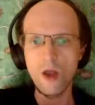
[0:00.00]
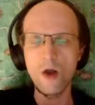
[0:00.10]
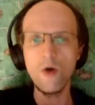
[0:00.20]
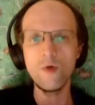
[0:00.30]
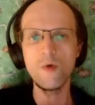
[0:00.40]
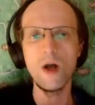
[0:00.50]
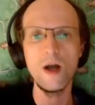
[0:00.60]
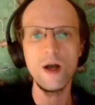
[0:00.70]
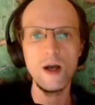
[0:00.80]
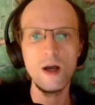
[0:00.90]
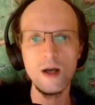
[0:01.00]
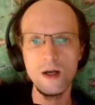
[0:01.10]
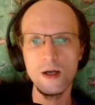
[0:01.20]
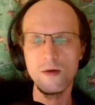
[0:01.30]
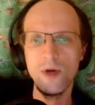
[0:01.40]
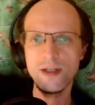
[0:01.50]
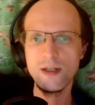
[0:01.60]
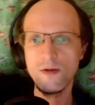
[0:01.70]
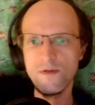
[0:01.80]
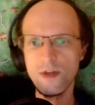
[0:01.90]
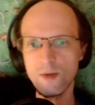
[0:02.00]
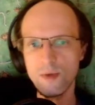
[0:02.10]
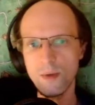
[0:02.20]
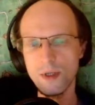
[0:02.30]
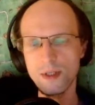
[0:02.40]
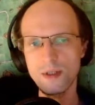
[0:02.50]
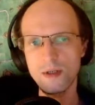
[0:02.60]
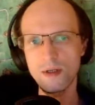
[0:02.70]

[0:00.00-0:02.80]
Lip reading: Oh, why did I not think about this?